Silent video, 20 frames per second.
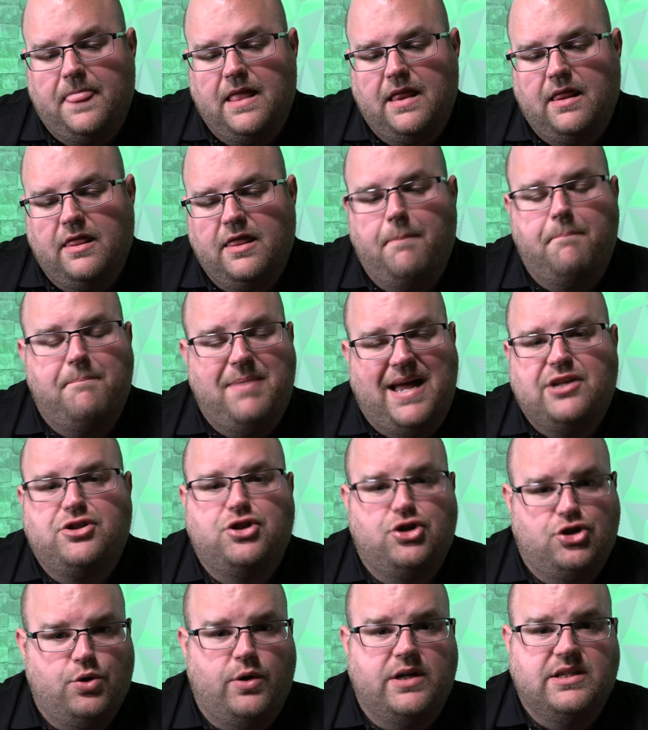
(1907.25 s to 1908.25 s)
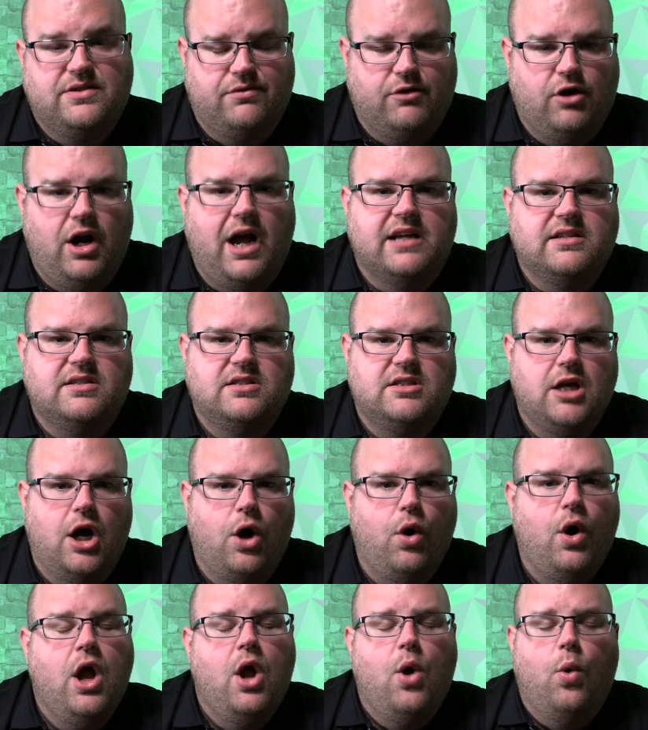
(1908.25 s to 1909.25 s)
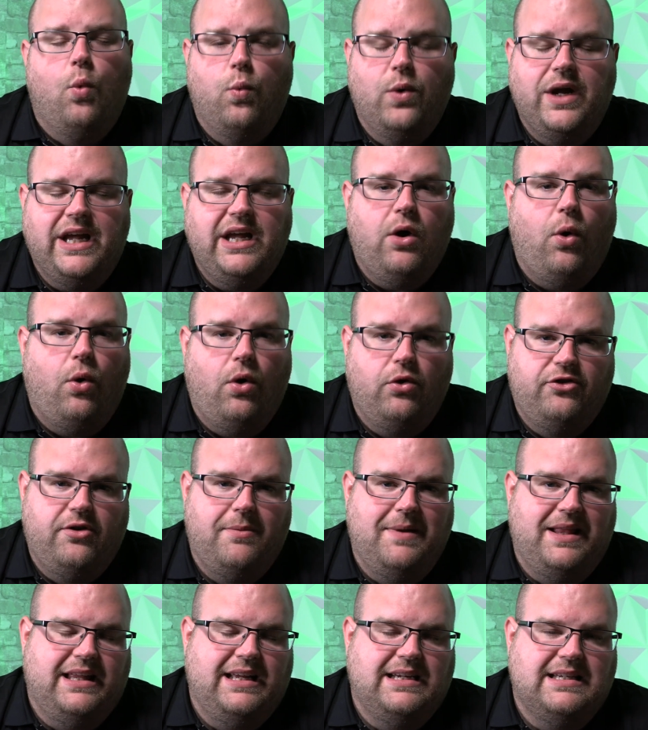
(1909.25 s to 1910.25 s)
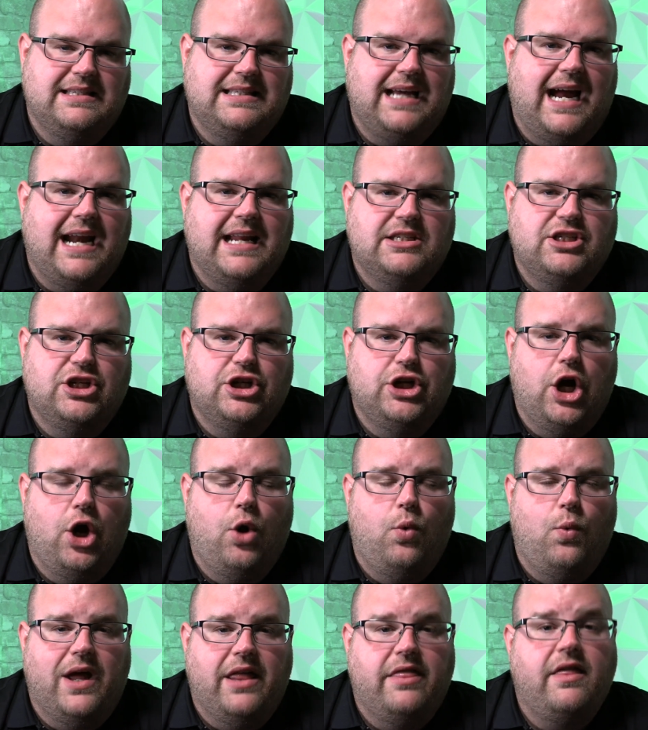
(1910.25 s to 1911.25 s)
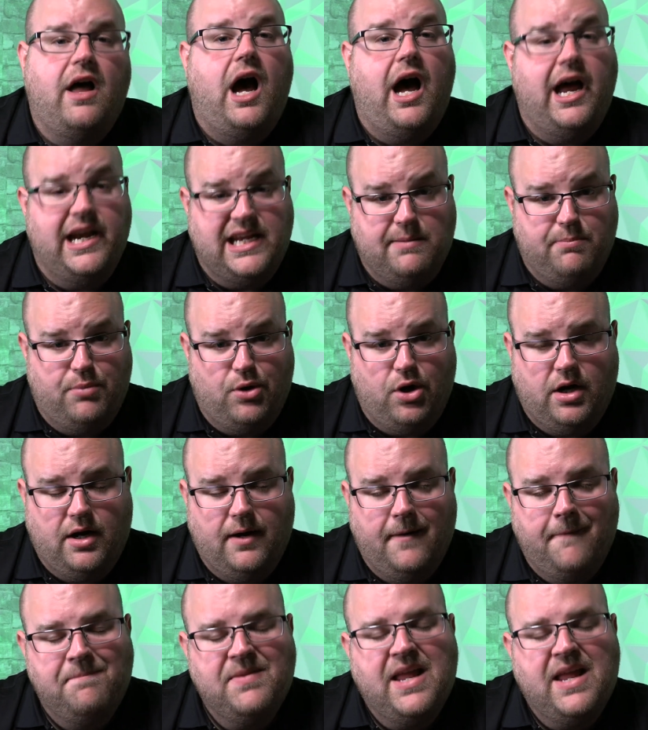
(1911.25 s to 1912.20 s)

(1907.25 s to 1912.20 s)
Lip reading: the best choice for us. So we ultimately decided to go with HoneyBook.